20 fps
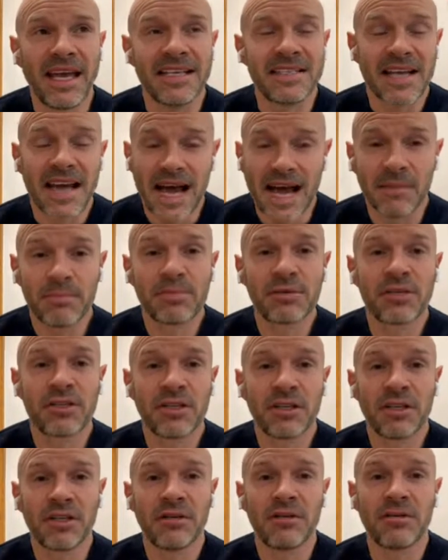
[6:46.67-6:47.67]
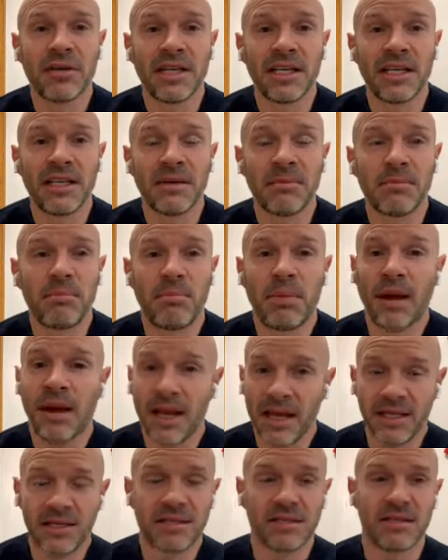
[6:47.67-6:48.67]
is absolutely
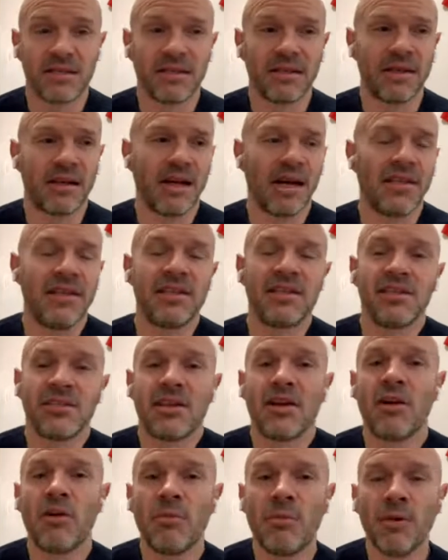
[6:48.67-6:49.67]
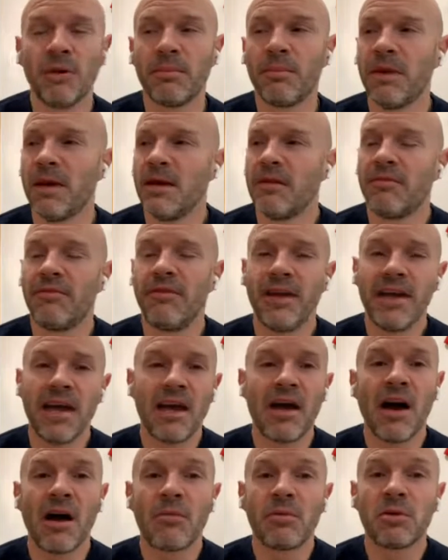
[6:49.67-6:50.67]
blatant. And this is the whole thing.
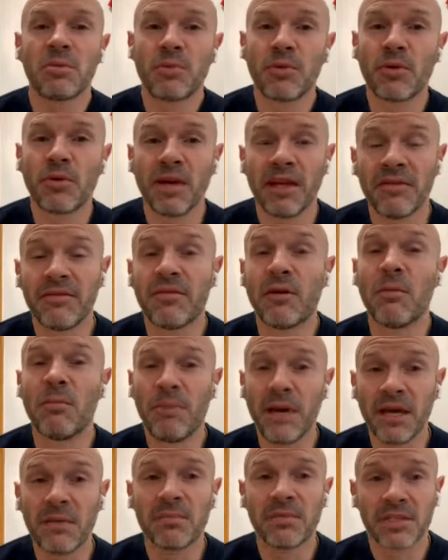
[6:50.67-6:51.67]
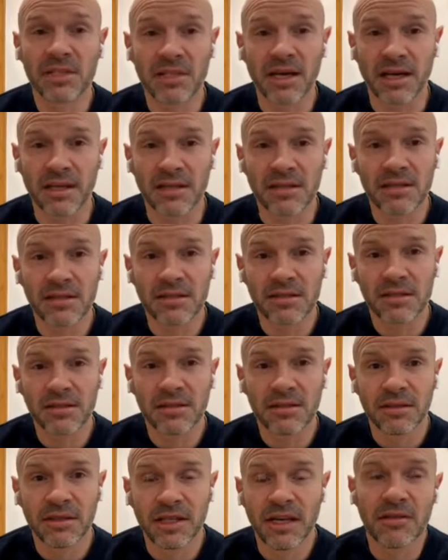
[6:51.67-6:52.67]
VAR was brought in for big mistakes,
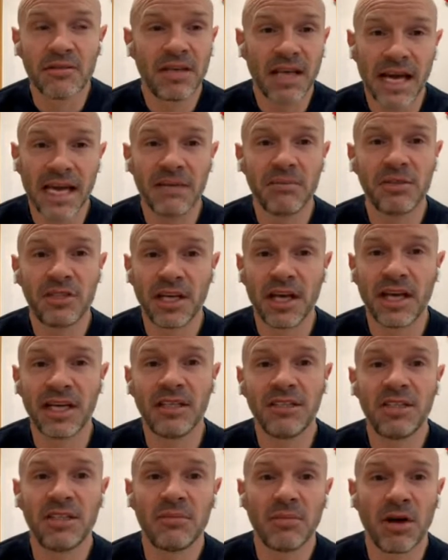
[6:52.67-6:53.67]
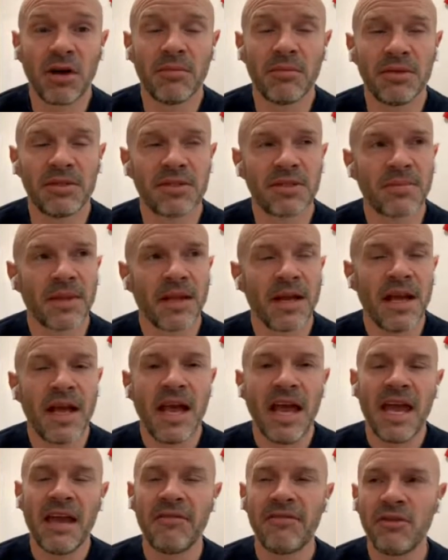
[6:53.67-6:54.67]
you know, game-changing moments.
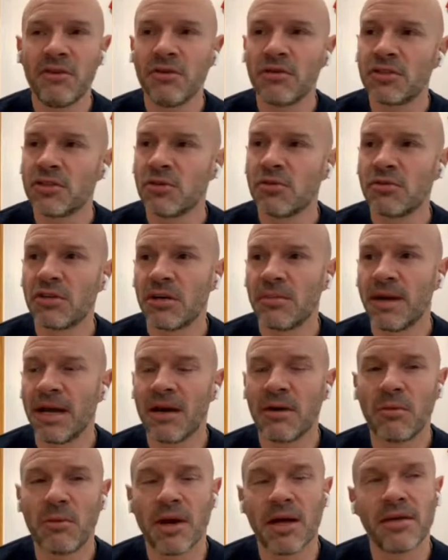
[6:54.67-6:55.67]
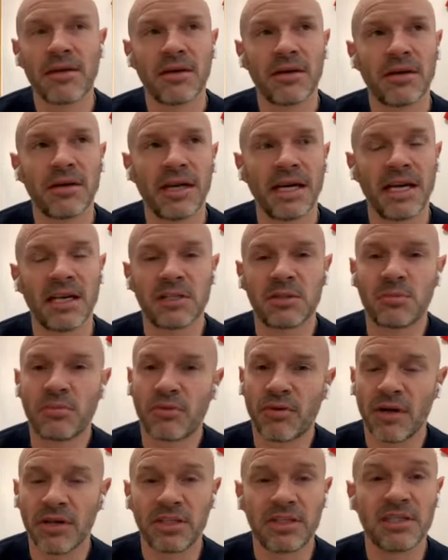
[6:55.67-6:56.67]
If you're talking about whether it's
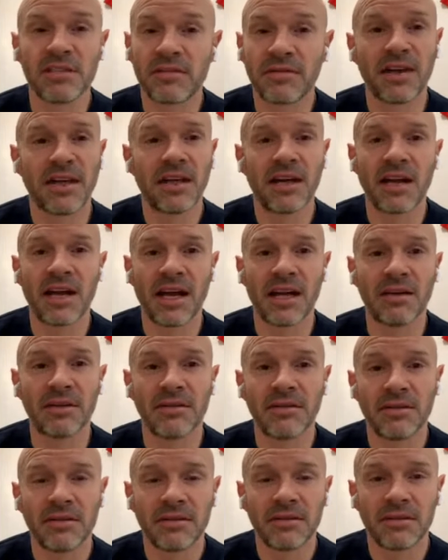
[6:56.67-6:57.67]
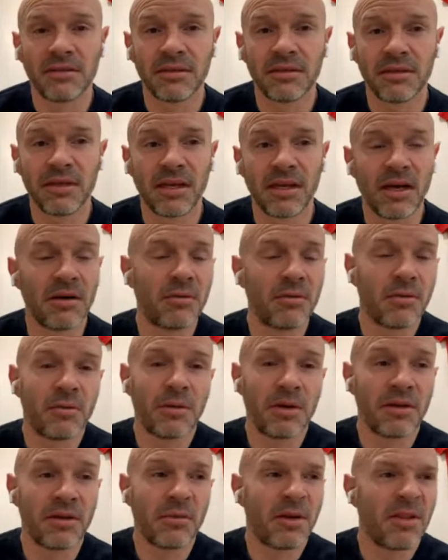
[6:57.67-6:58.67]
brushed his fingernail, you know,
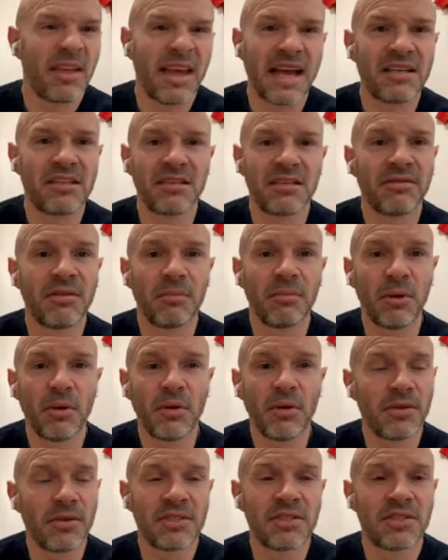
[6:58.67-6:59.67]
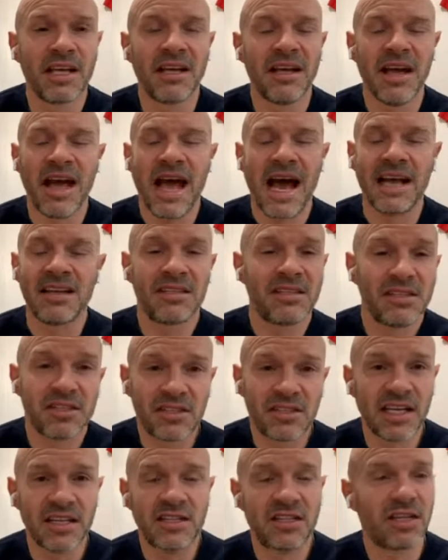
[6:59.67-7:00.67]
with the edge of the ball, has
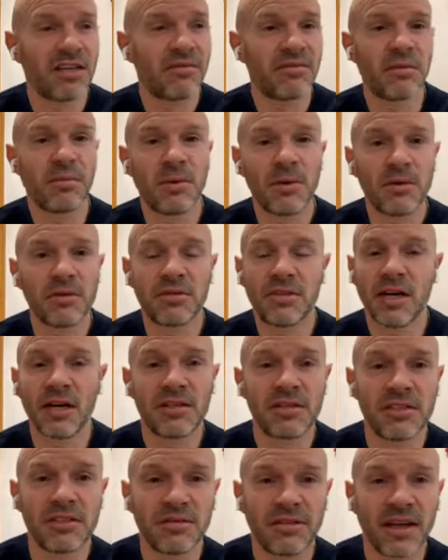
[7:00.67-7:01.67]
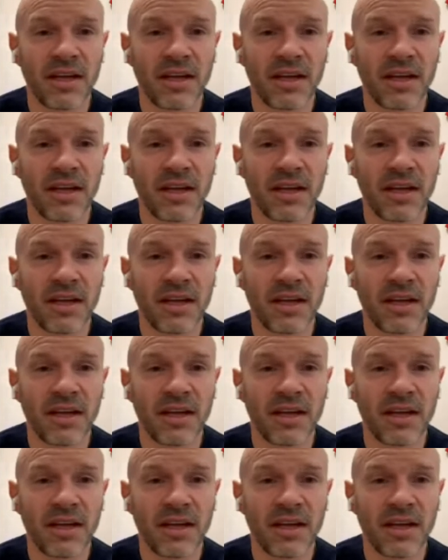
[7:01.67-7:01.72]
the stitching of the ball touched